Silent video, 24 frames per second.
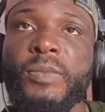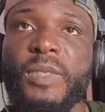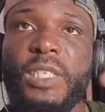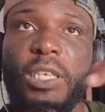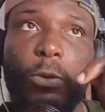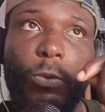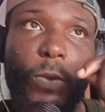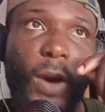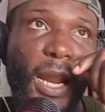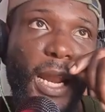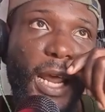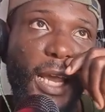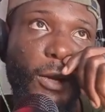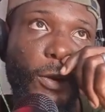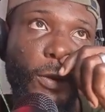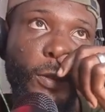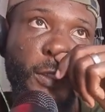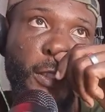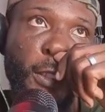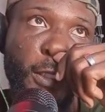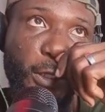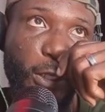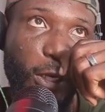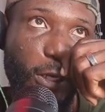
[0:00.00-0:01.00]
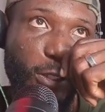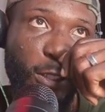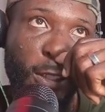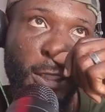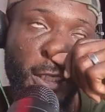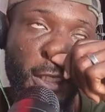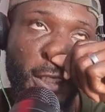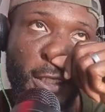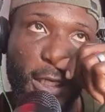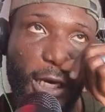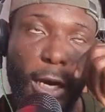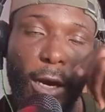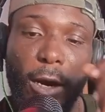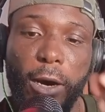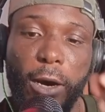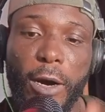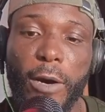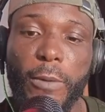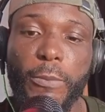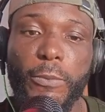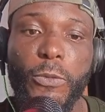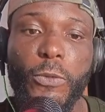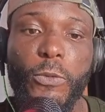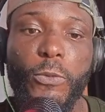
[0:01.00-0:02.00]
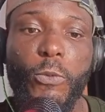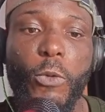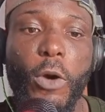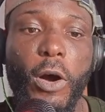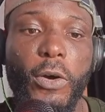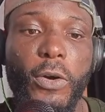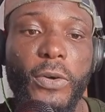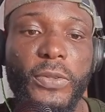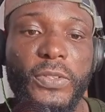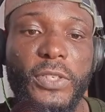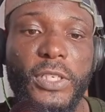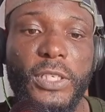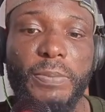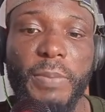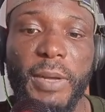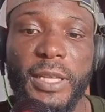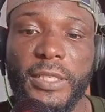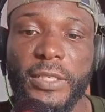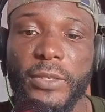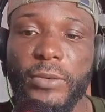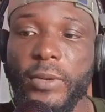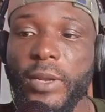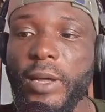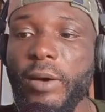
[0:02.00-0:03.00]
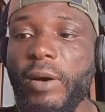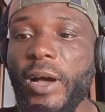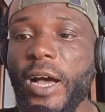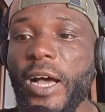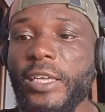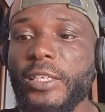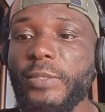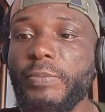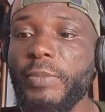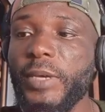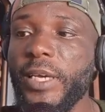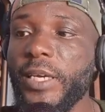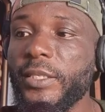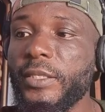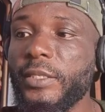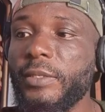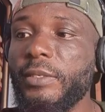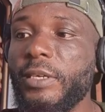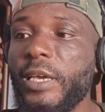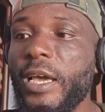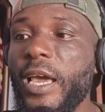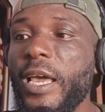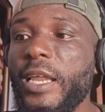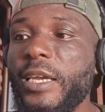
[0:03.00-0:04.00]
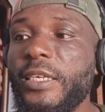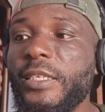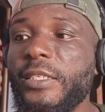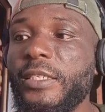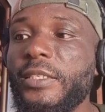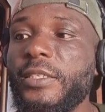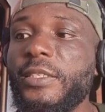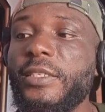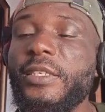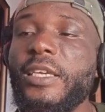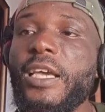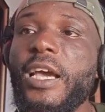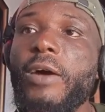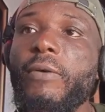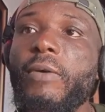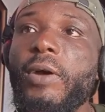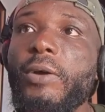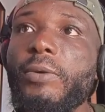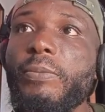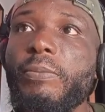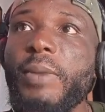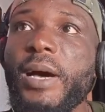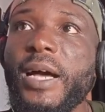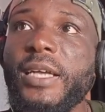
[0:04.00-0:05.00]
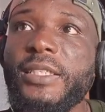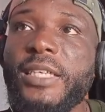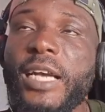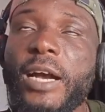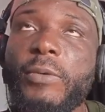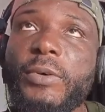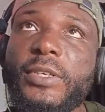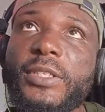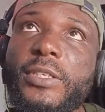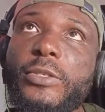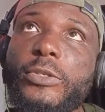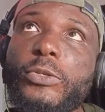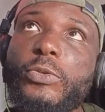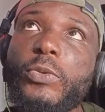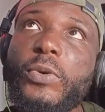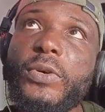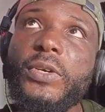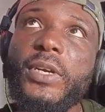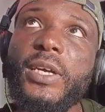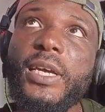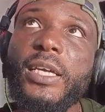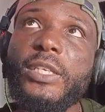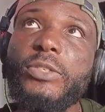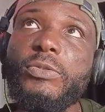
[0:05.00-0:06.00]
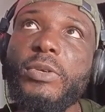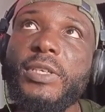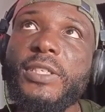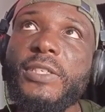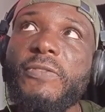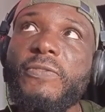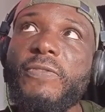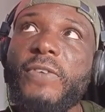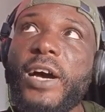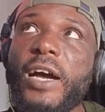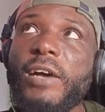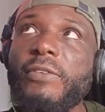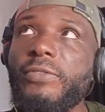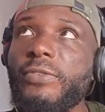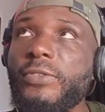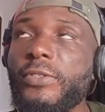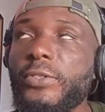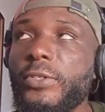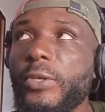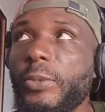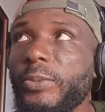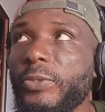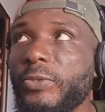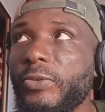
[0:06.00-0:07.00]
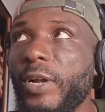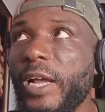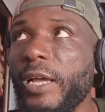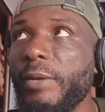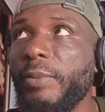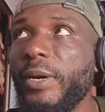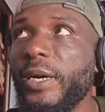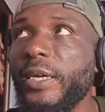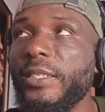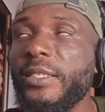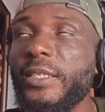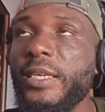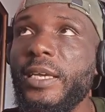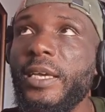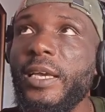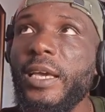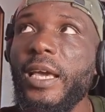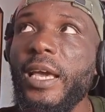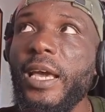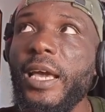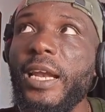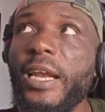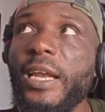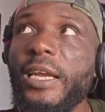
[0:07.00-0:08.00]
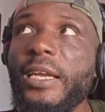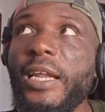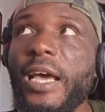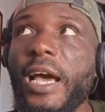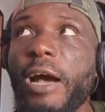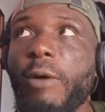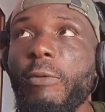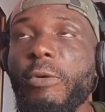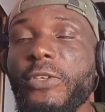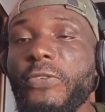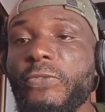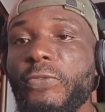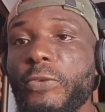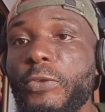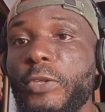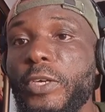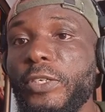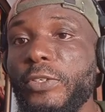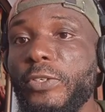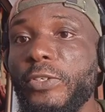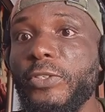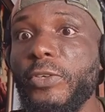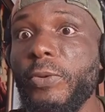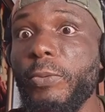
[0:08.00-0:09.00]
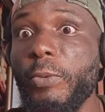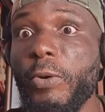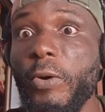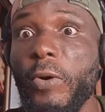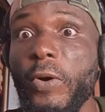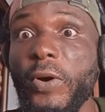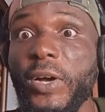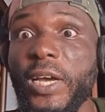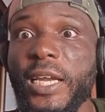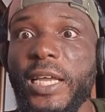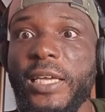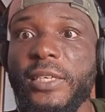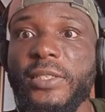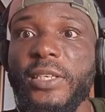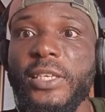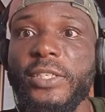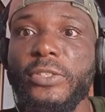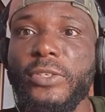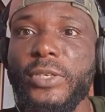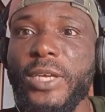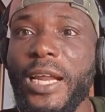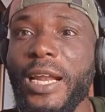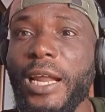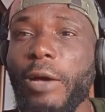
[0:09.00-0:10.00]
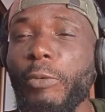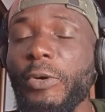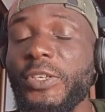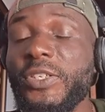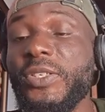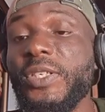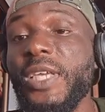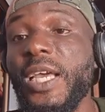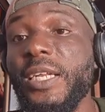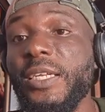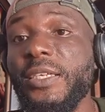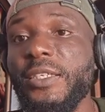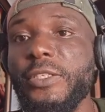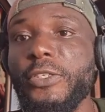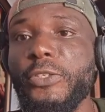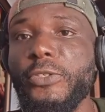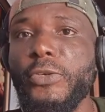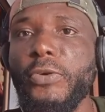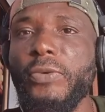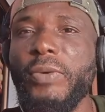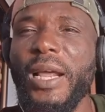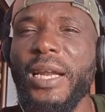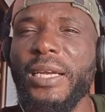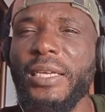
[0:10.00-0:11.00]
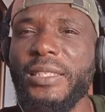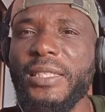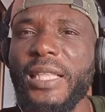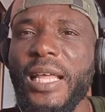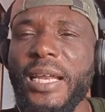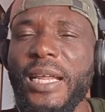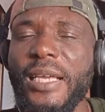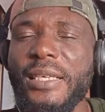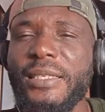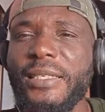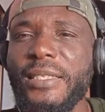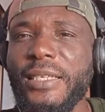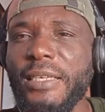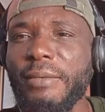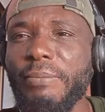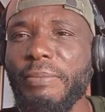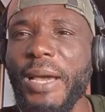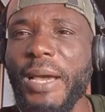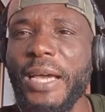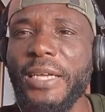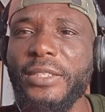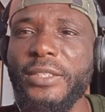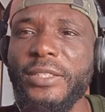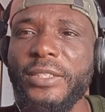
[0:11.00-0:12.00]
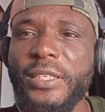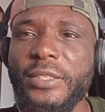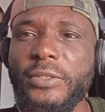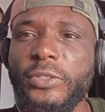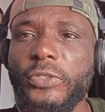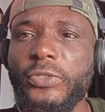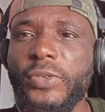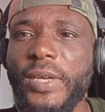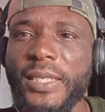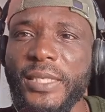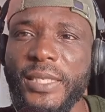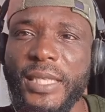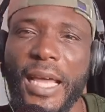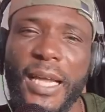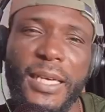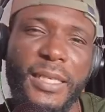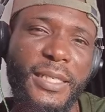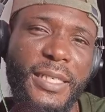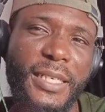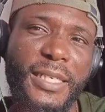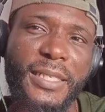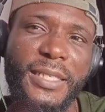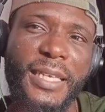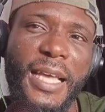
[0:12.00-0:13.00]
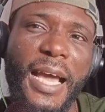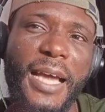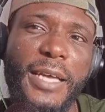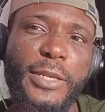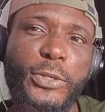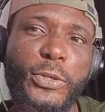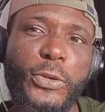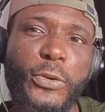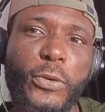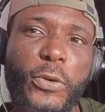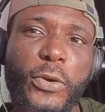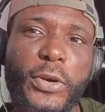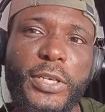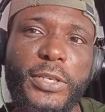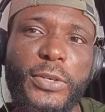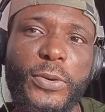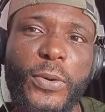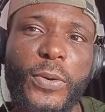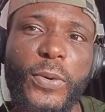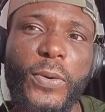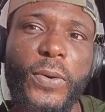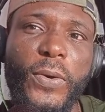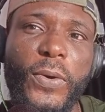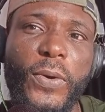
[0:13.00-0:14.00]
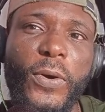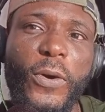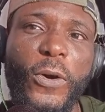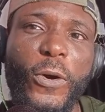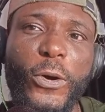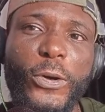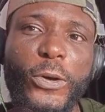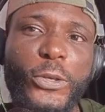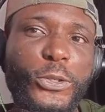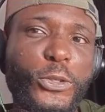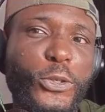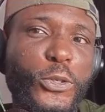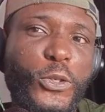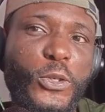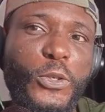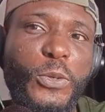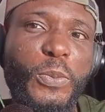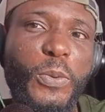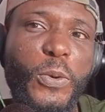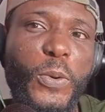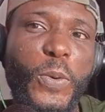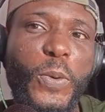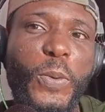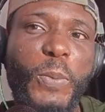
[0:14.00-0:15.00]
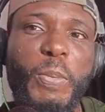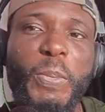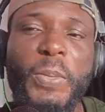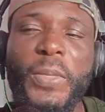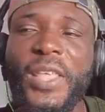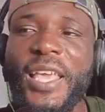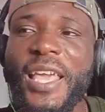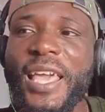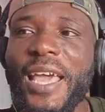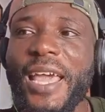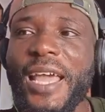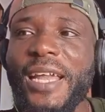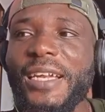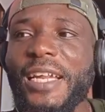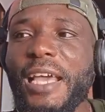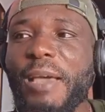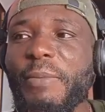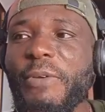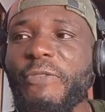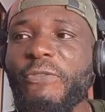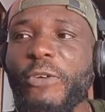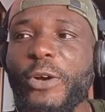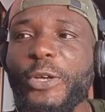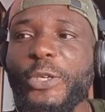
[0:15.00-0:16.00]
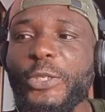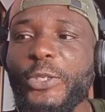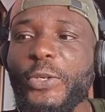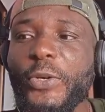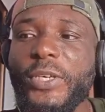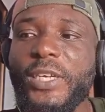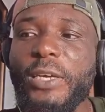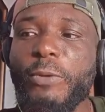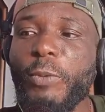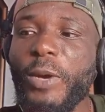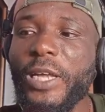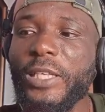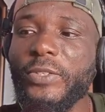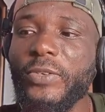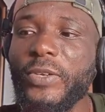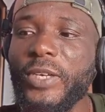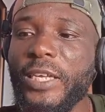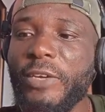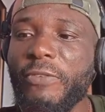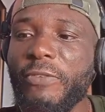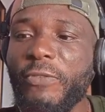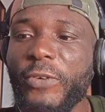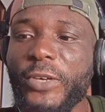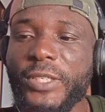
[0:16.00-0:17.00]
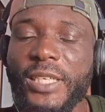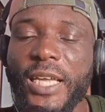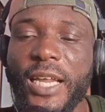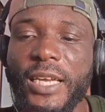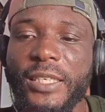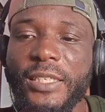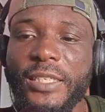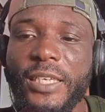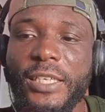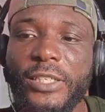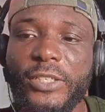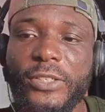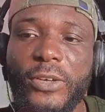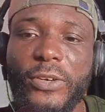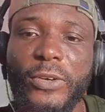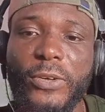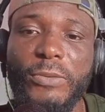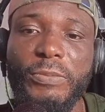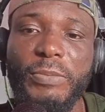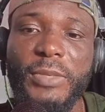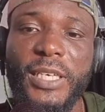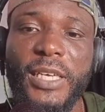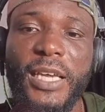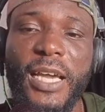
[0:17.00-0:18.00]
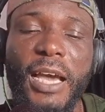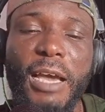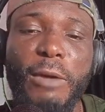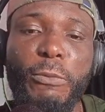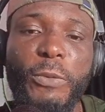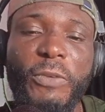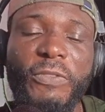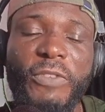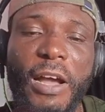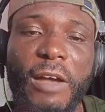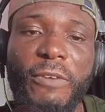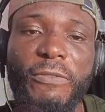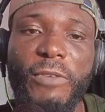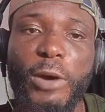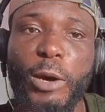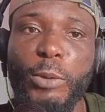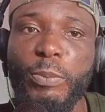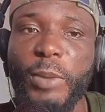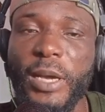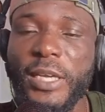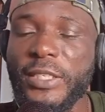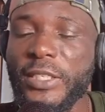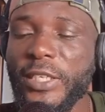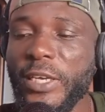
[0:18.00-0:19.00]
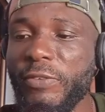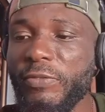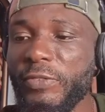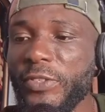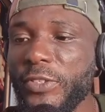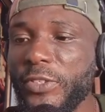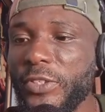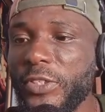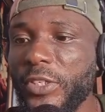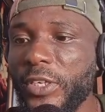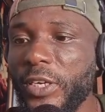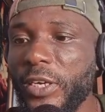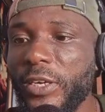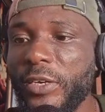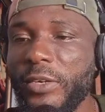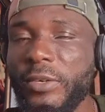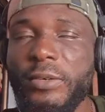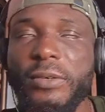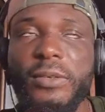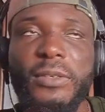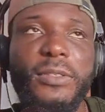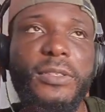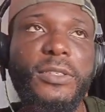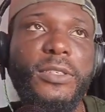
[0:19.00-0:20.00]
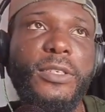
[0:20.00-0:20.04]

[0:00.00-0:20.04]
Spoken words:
So while I continuously work on this particular aspect, early this year around March, I was in 225 subscribers, and I was following this organization and I was telling the story, and they started seeing the threats, like this guy is growing on YouTube. And then before you know, they went to lay false allegation on me. I found myself in jail.